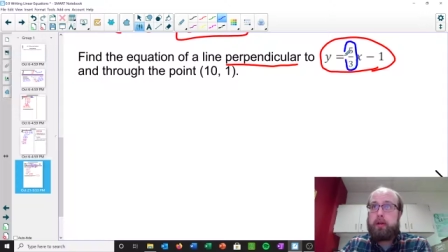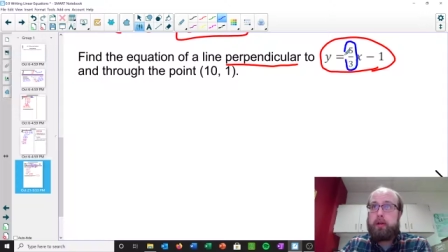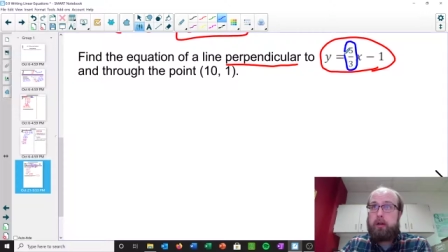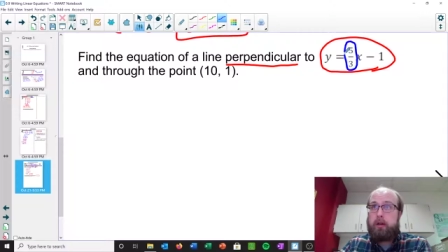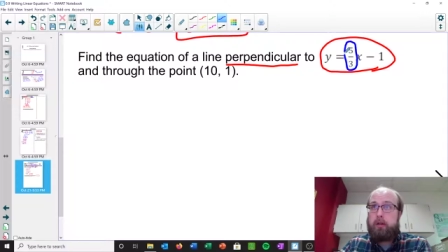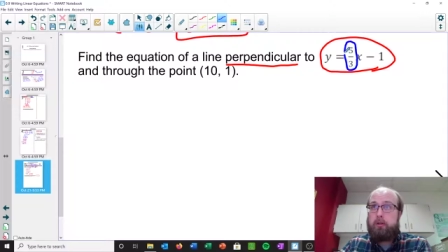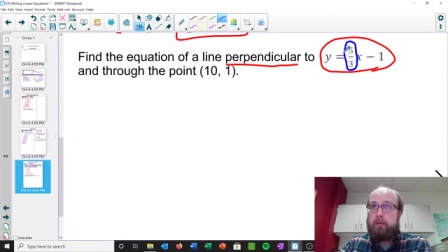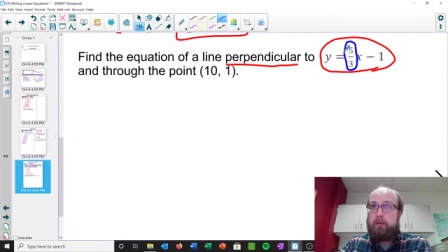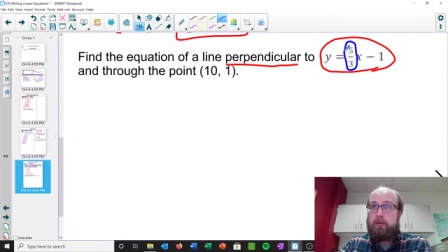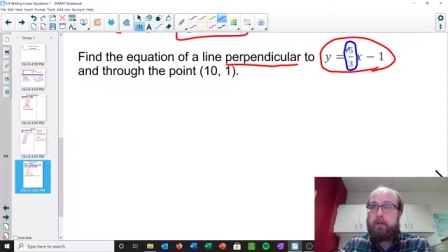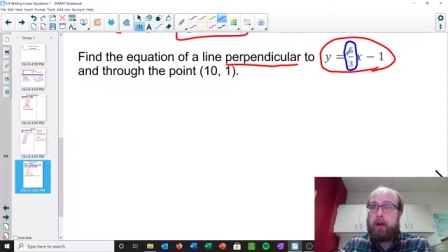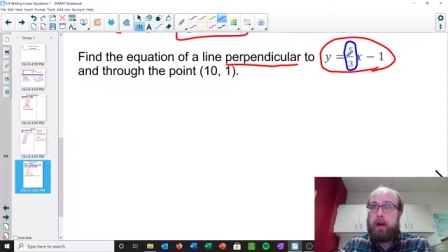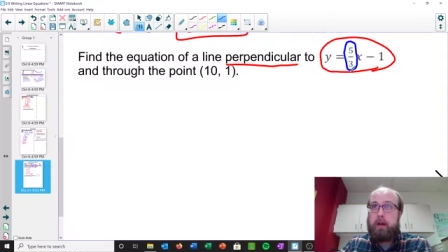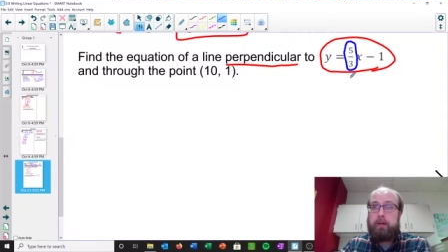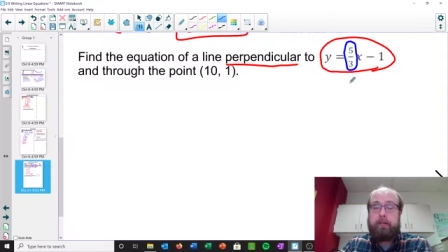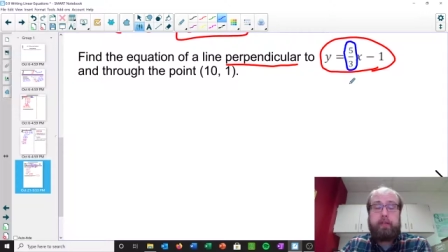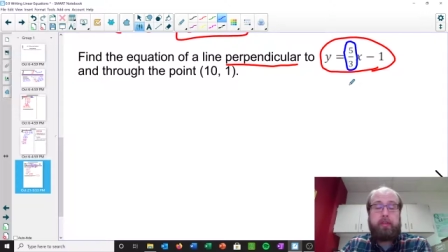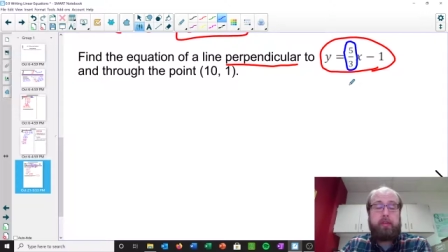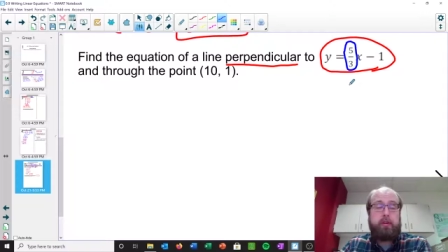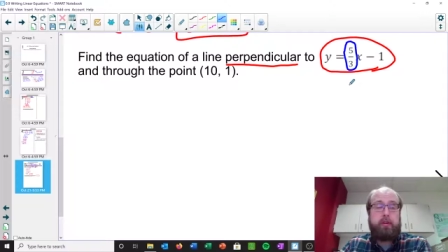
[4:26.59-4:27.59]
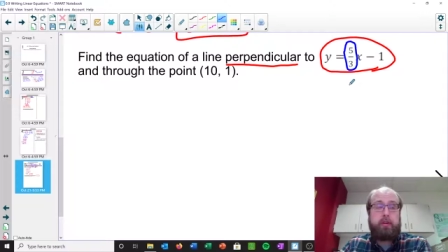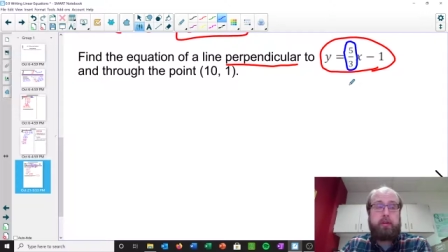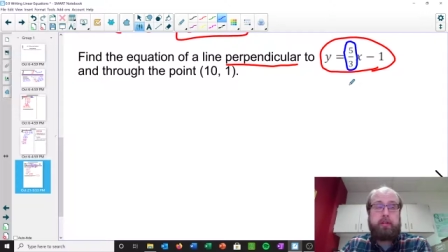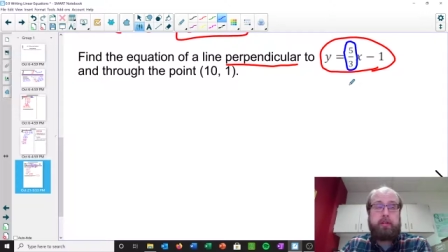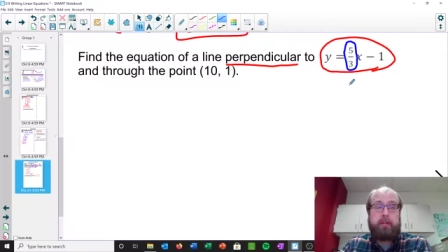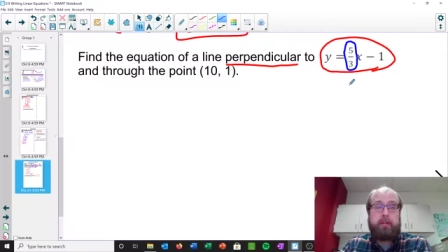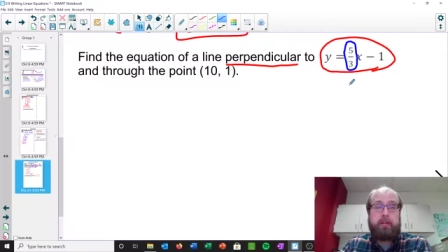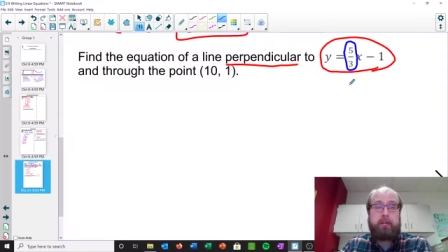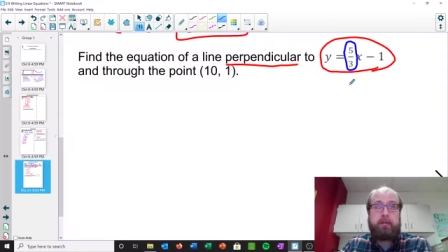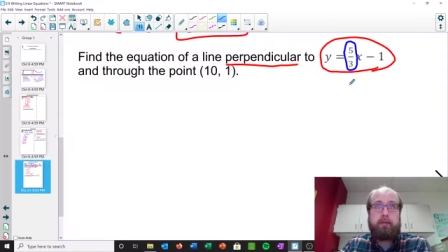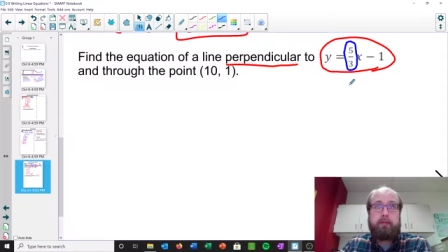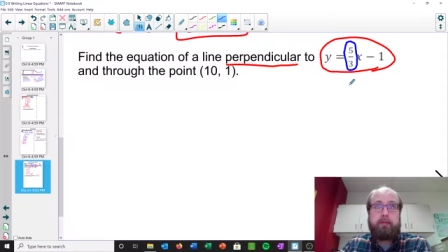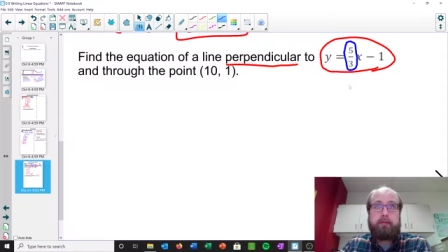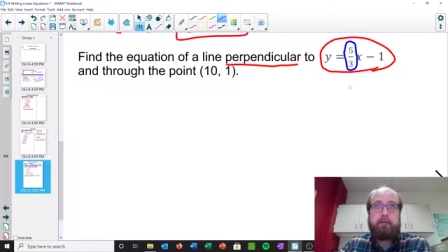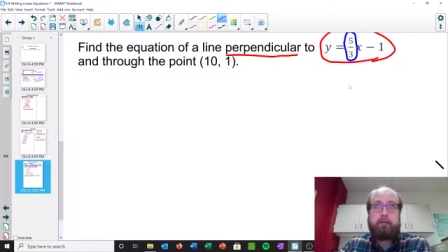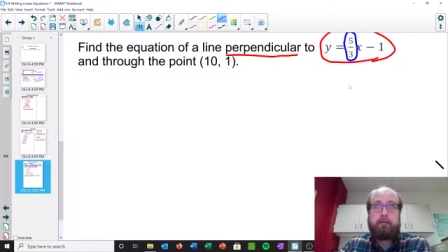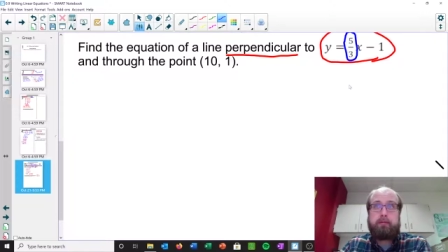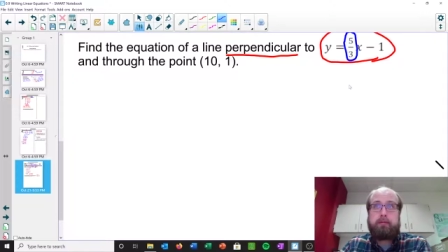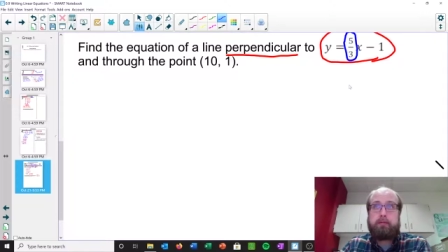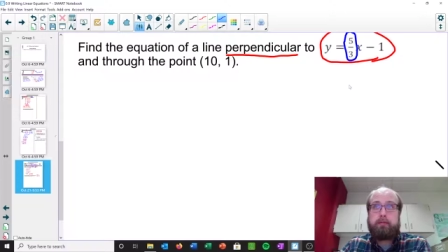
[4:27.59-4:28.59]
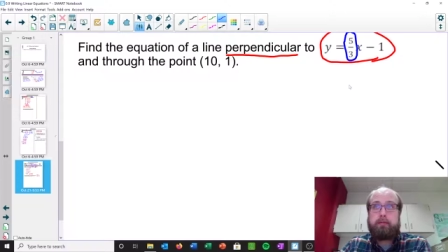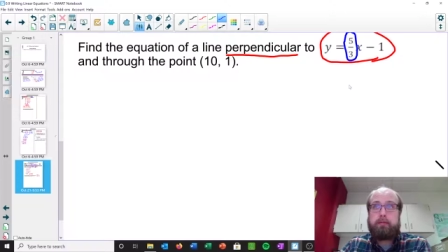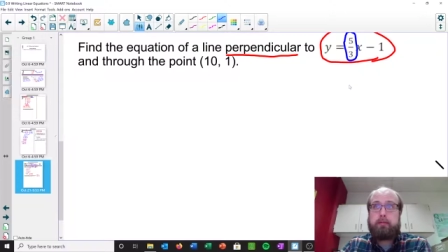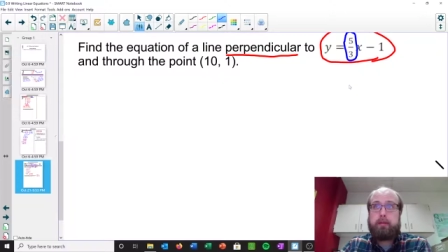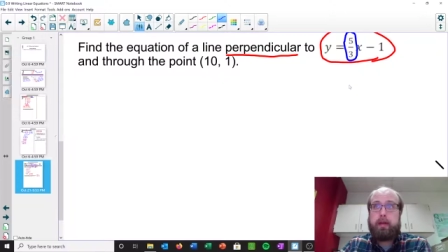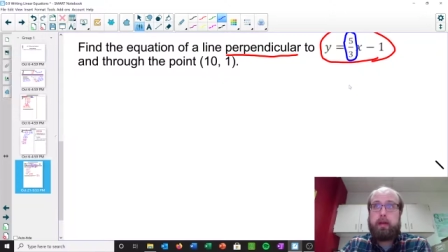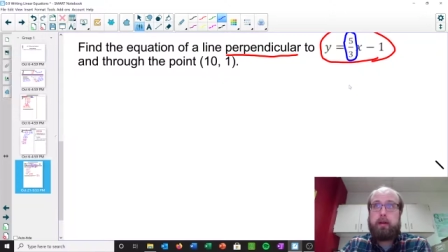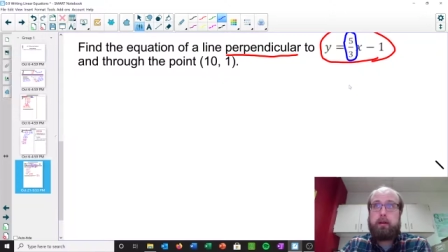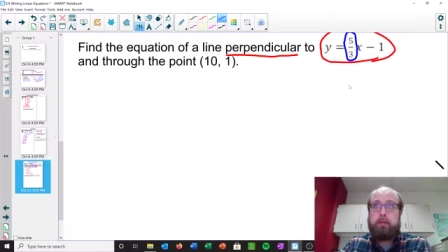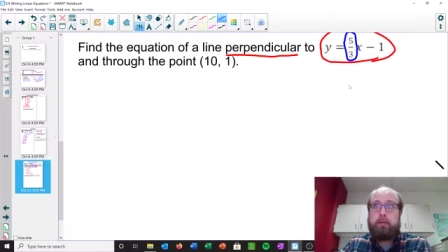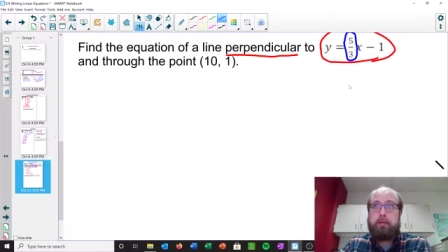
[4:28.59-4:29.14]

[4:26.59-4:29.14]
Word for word: of 5 thirds. Okay?